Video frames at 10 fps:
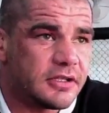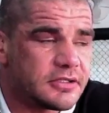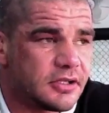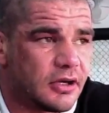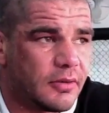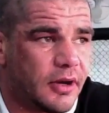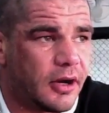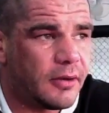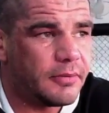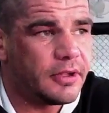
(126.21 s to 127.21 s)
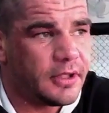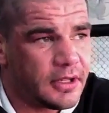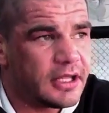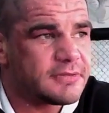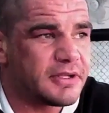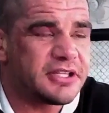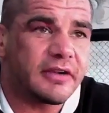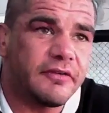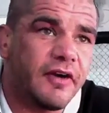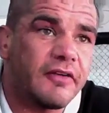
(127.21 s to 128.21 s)
So it's my
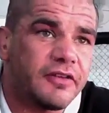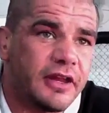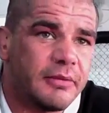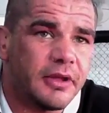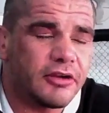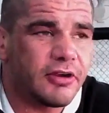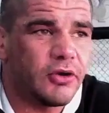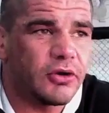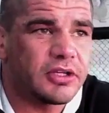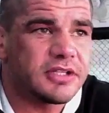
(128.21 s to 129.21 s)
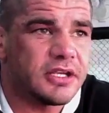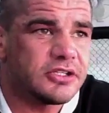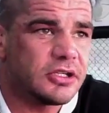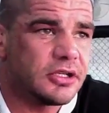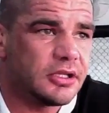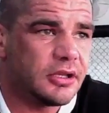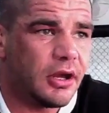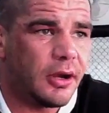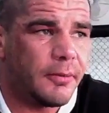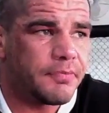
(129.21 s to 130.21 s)
second fight for them. They're a great organisation and
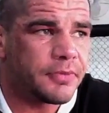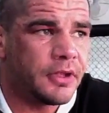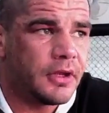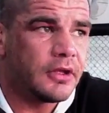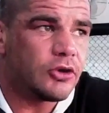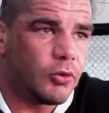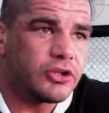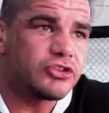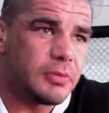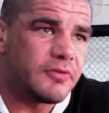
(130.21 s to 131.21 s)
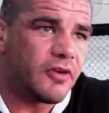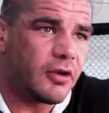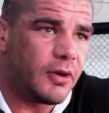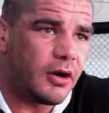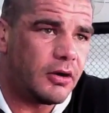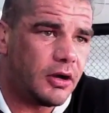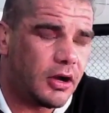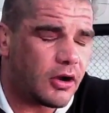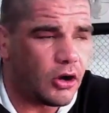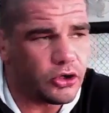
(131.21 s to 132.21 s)
always treat me very well.
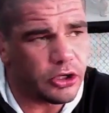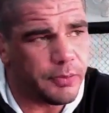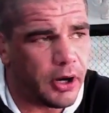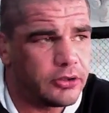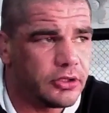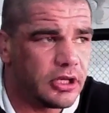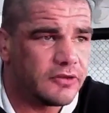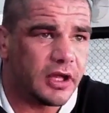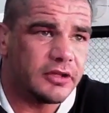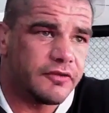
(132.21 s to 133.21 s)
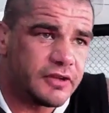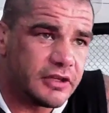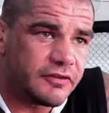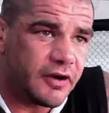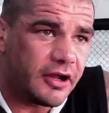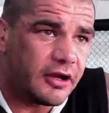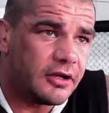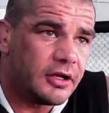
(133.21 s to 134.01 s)
I've got a good opponent, another undefeated fighter.